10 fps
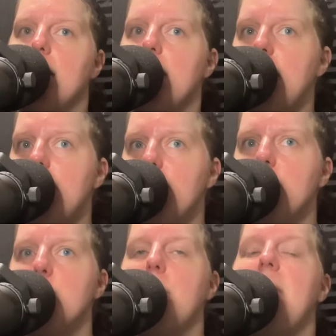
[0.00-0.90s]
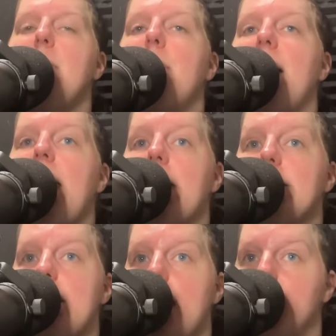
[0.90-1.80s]
Thank you for joining Bite at a
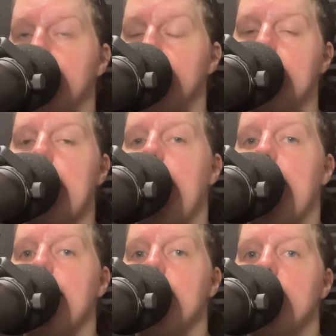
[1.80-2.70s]
Time Books today,